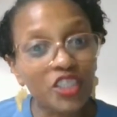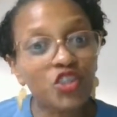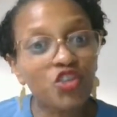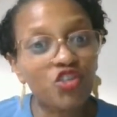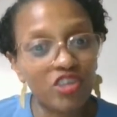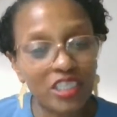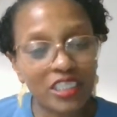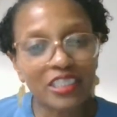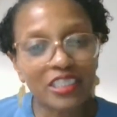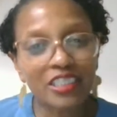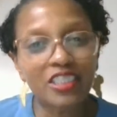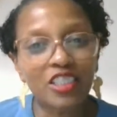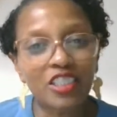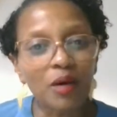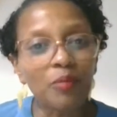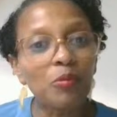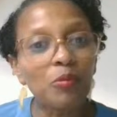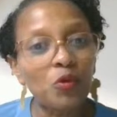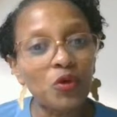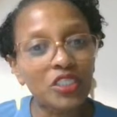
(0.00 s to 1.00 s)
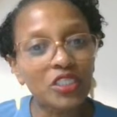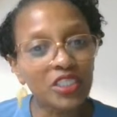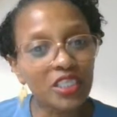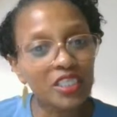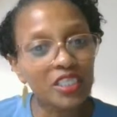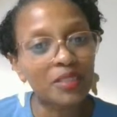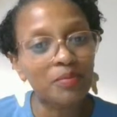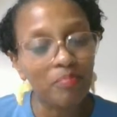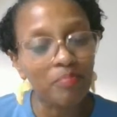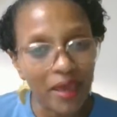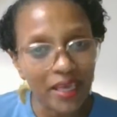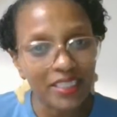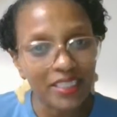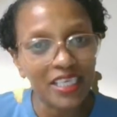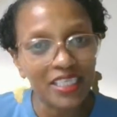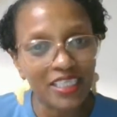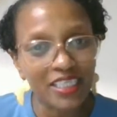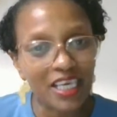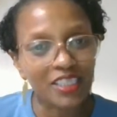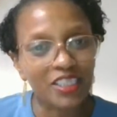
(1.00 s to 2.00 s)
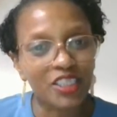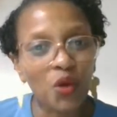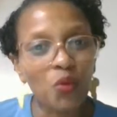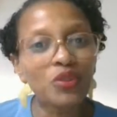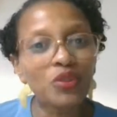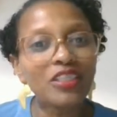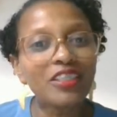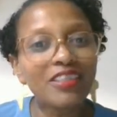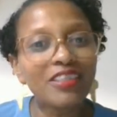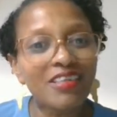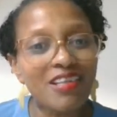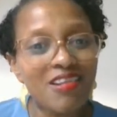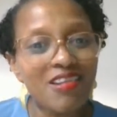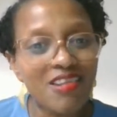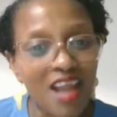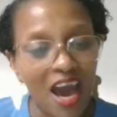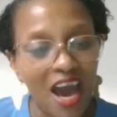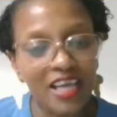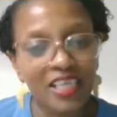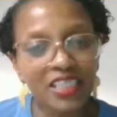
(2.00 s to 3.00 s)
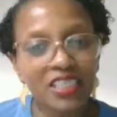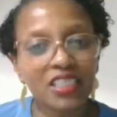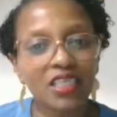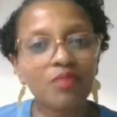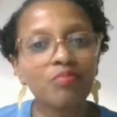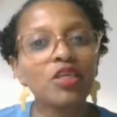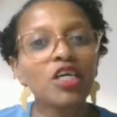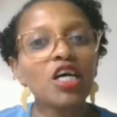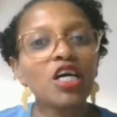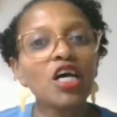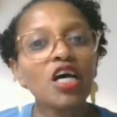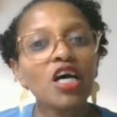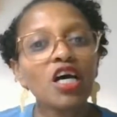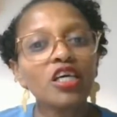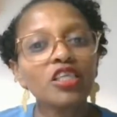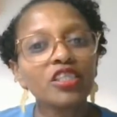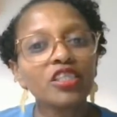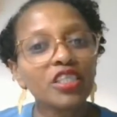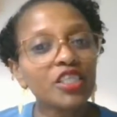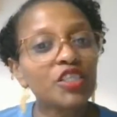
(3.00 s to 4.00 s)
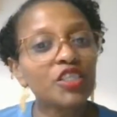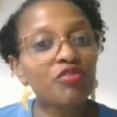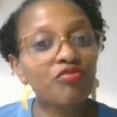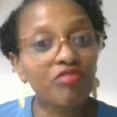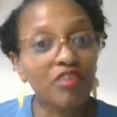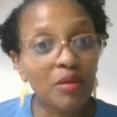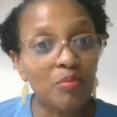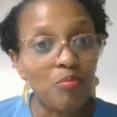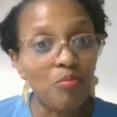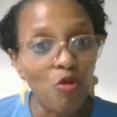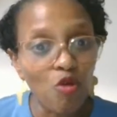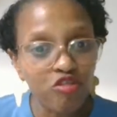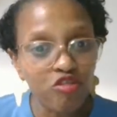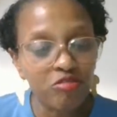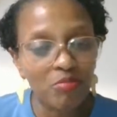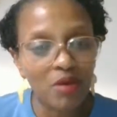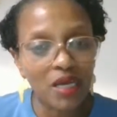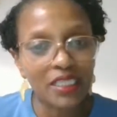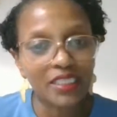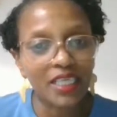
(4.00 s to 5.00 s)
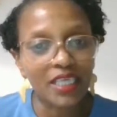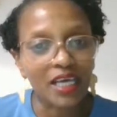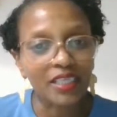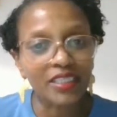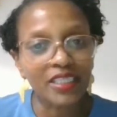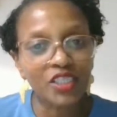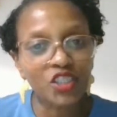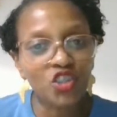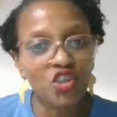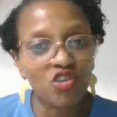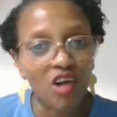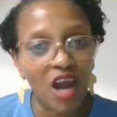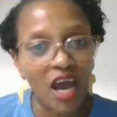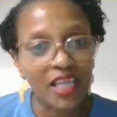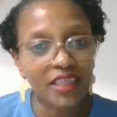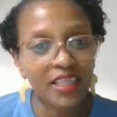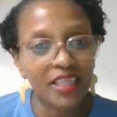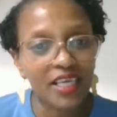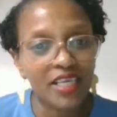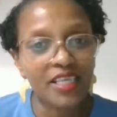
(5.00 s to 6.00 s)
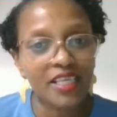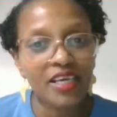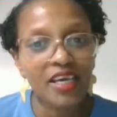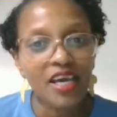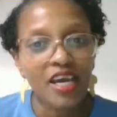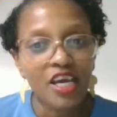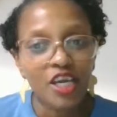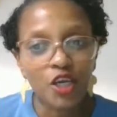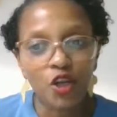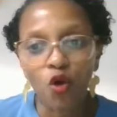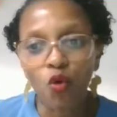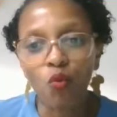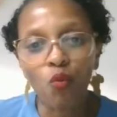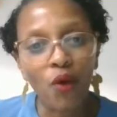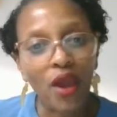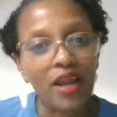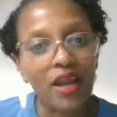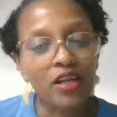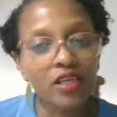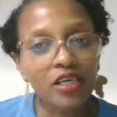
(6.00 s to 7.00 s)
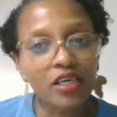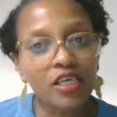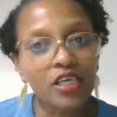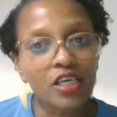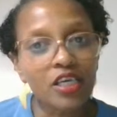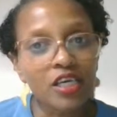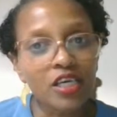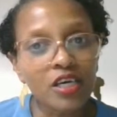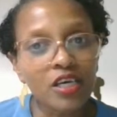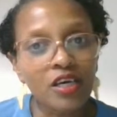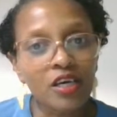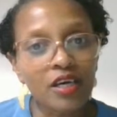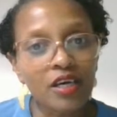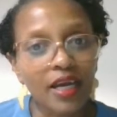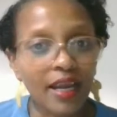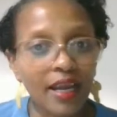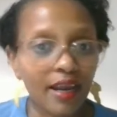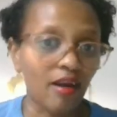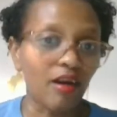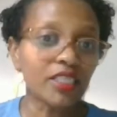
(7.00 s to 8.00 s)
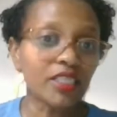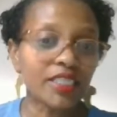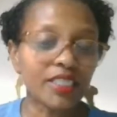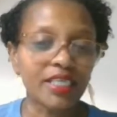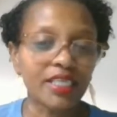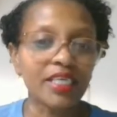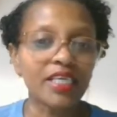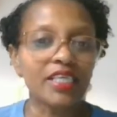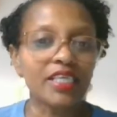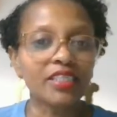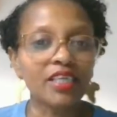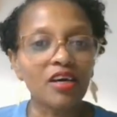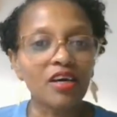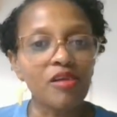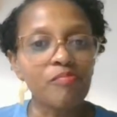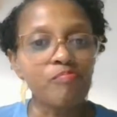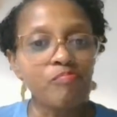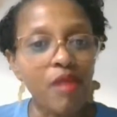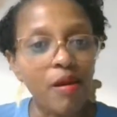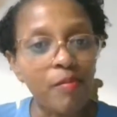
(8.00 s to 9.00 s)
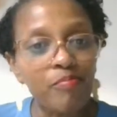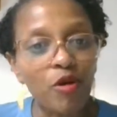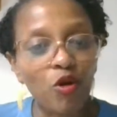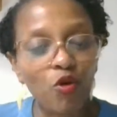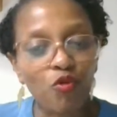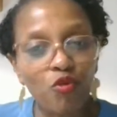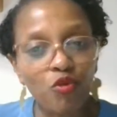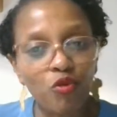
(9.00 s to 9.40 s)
threaten them with this message that they will deny them this free movement that is granted, when a country is a member of,